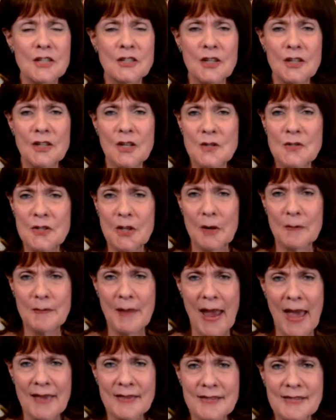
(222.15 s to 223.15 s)
to use their
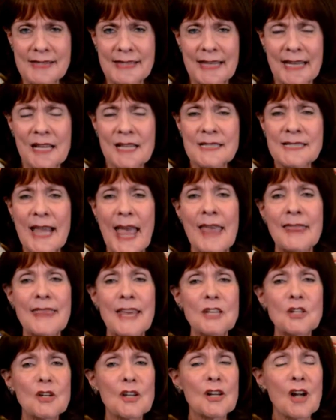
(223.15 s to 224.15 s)
math skills, and
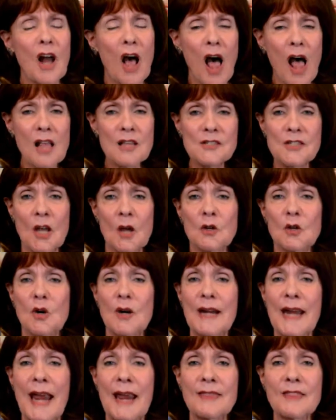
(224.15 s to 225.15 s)
then you can also
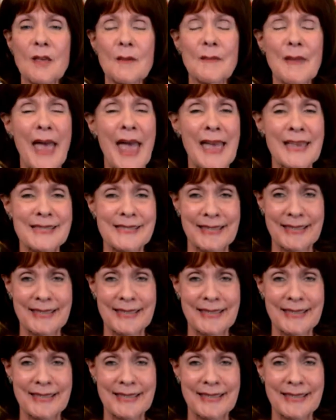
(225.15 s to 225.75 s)
create them as